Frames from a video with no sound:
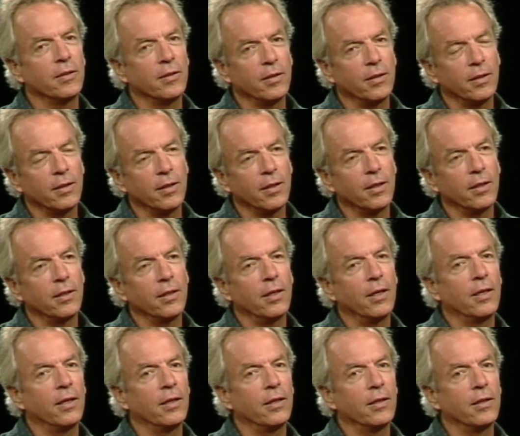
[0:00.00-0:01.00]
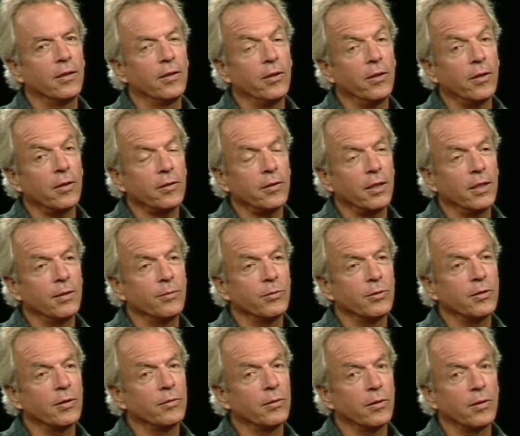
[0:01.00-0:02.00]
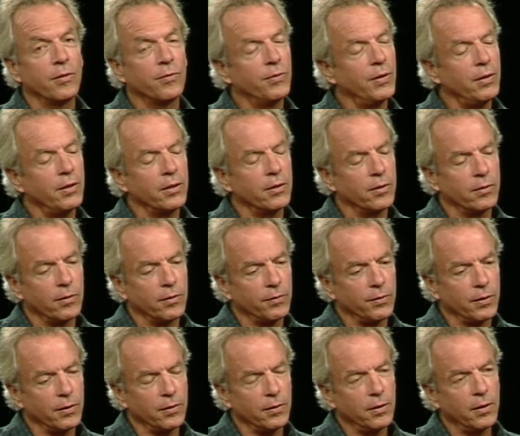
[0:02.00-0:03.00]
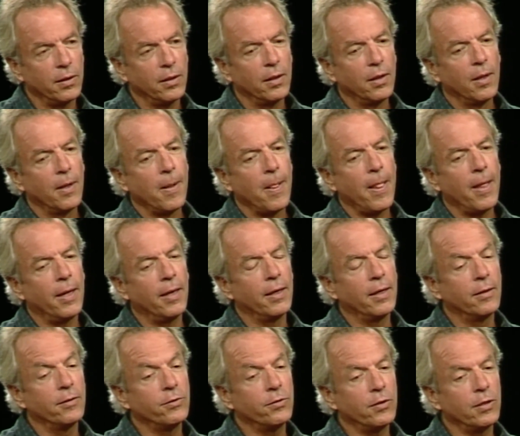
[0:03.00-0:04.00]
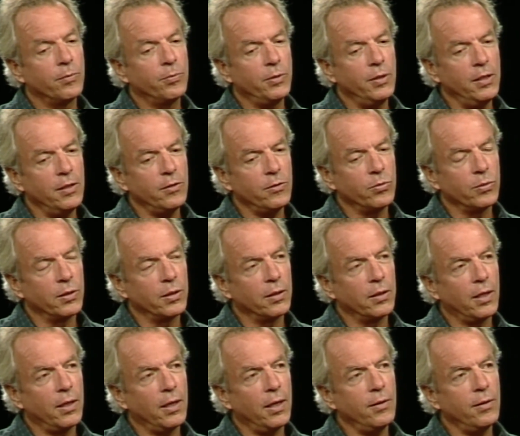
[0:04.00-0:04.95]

And the New York Times wrote a very good review. And I was very pleased with it.